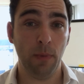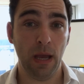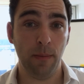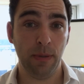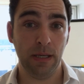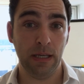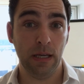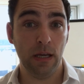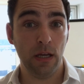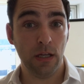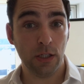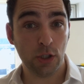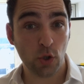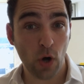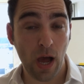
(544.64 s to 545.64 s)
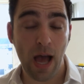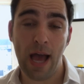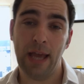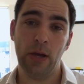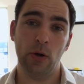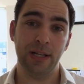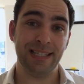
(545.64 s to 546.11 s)
maybe
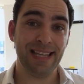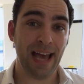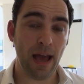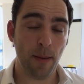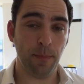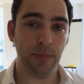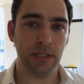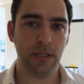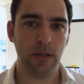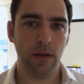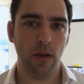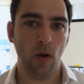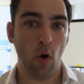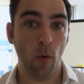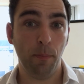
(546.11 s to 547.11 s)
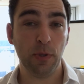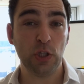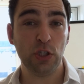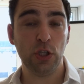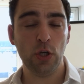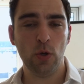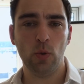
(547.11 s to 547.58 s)
try or attempt or
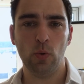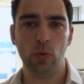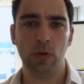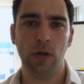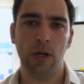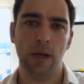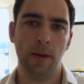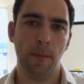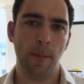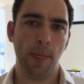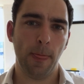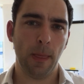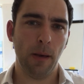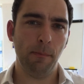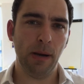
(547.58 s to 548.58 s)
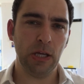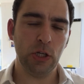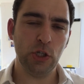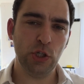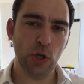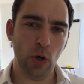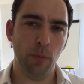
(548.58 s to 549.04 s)
pursue, but
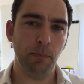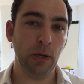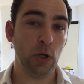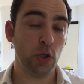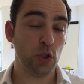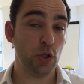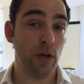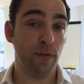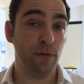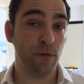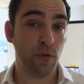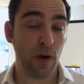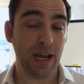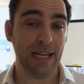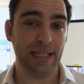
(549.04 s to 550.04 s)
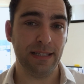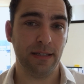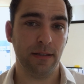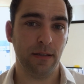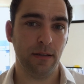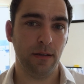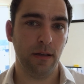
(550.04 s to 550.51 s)
you don't because you're afraid
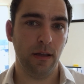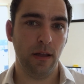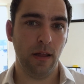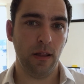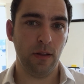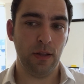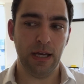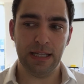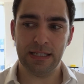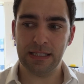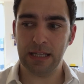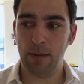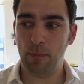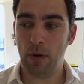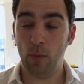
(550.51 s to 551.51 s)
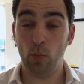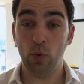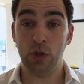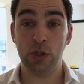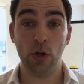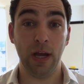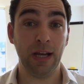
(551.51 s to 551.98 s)
that someone
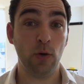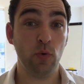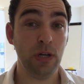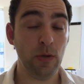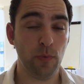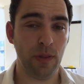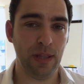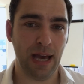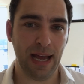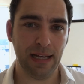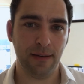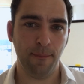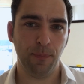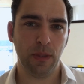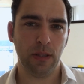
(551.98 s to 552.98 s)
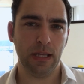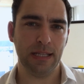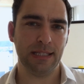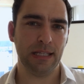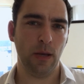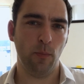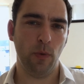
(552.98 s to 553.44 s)
would not agree with that,
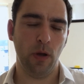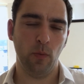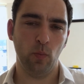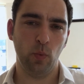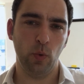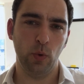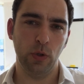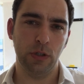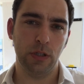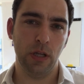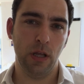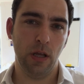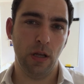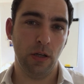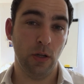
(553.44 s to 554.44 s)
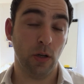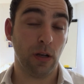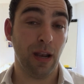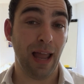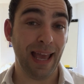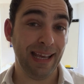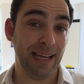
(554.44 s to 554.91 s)
that someone would
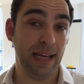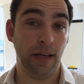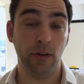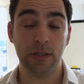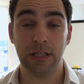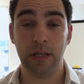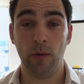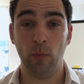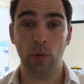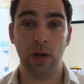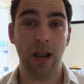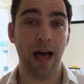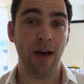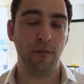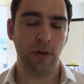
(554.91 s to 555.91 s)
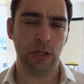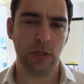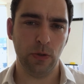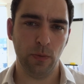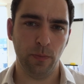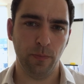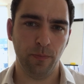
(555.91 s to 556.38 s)
not like it and someone would laugh at you?